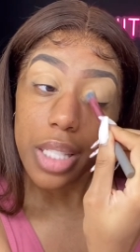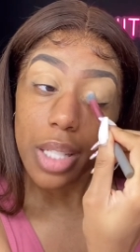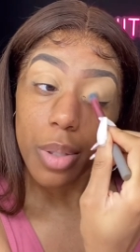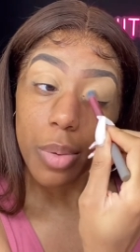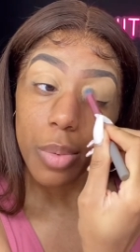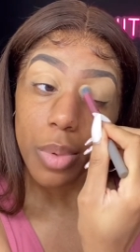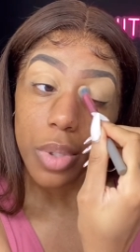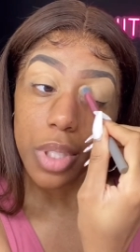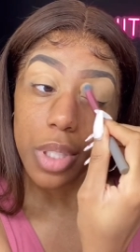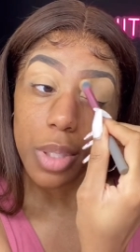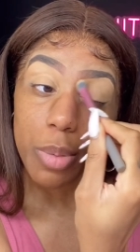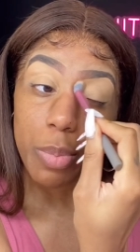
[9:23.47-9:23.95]
I
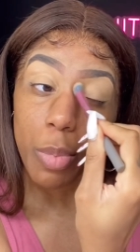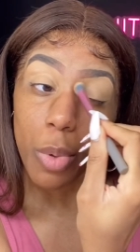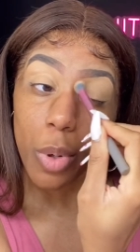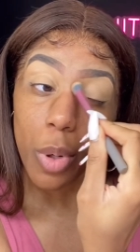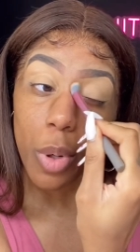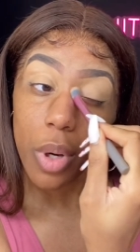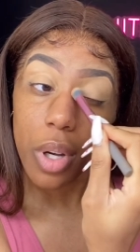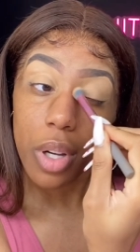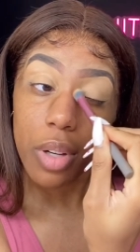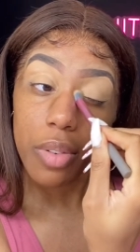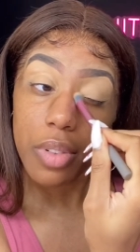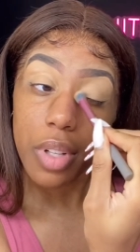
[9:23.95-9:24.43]
don't wanna
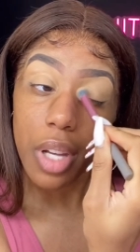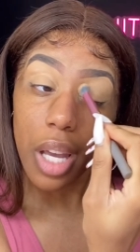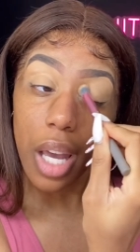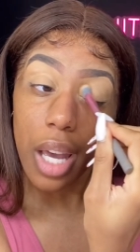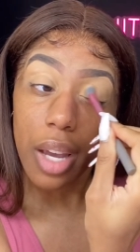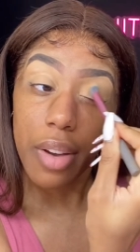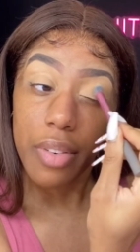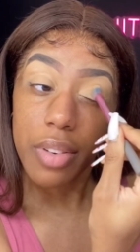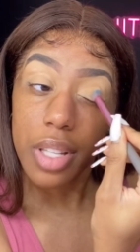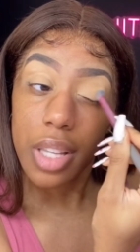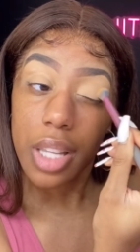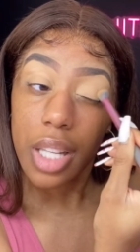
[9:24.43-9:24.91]
spoil
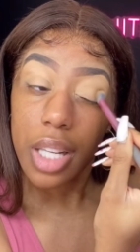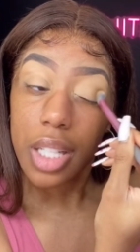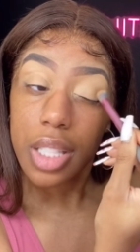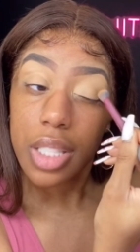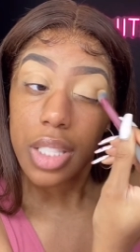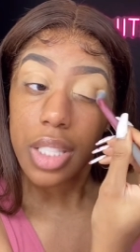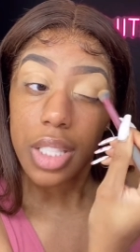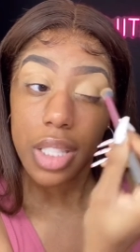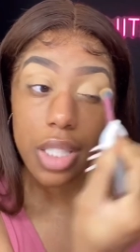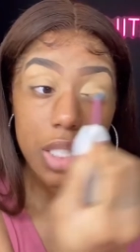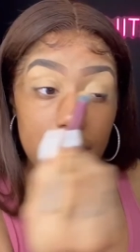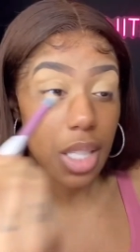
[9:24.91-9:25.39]
everything
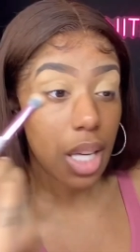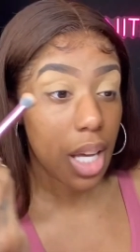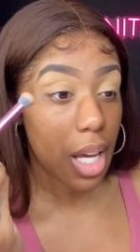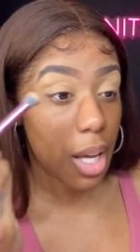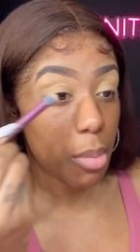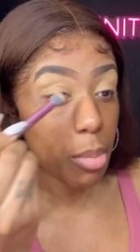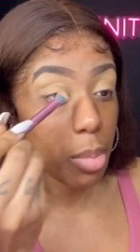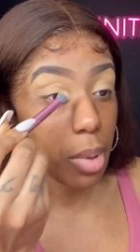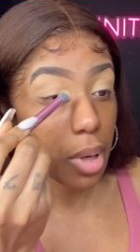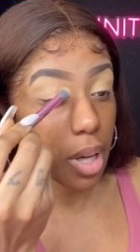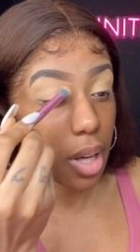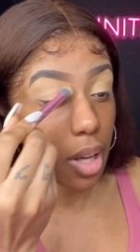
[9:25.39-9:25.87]
just
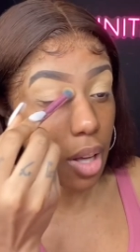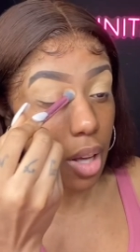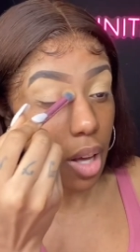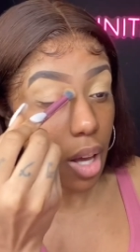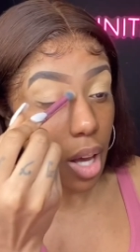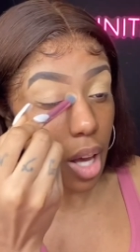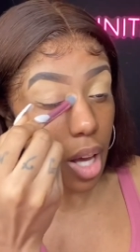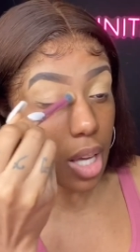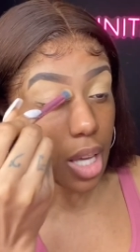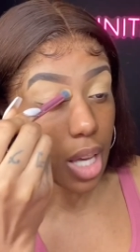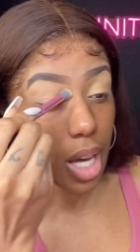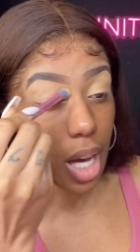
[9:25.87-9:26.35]
yet, but
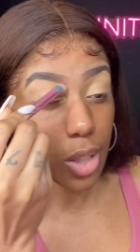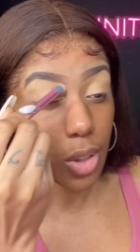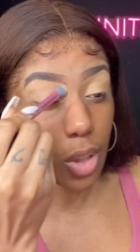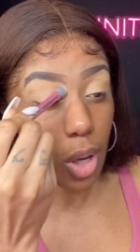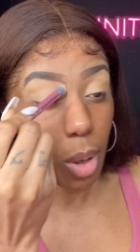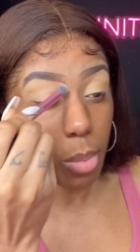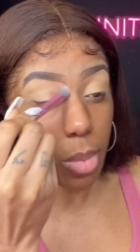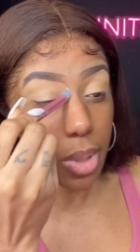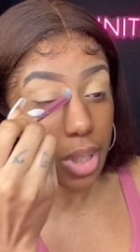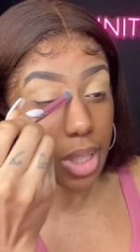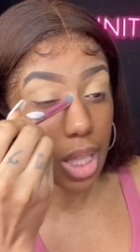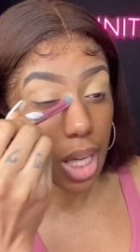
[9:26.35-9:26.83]
y'all know
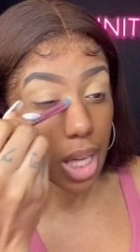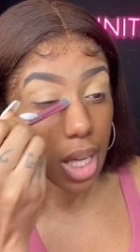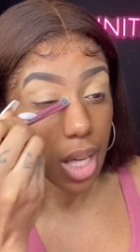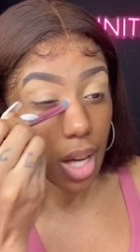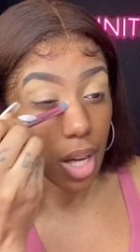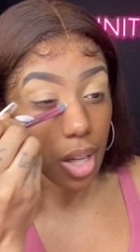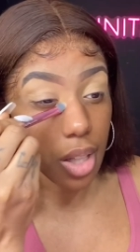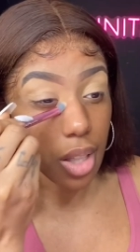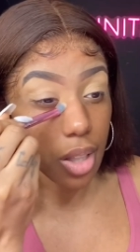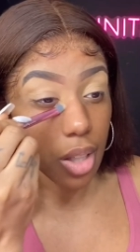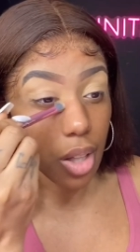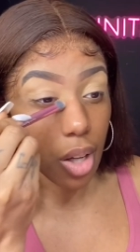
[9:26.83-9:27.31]
I'm gonna take
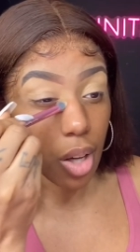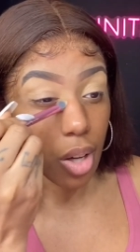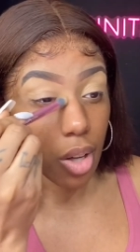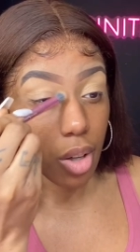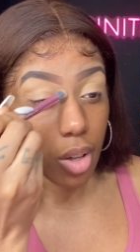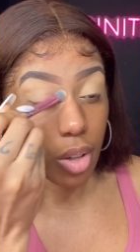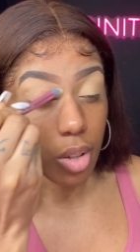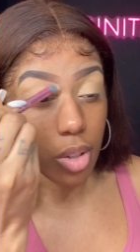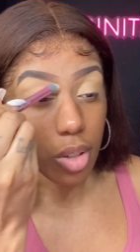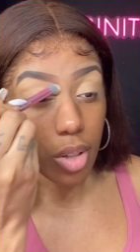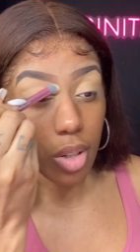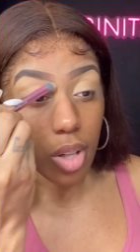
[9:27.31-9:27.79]
y'all
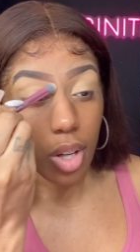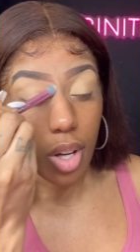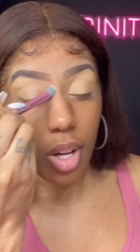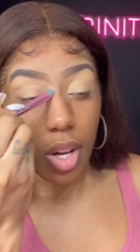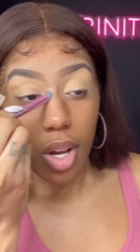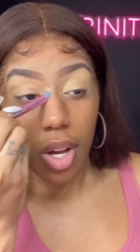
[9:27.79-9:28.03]
along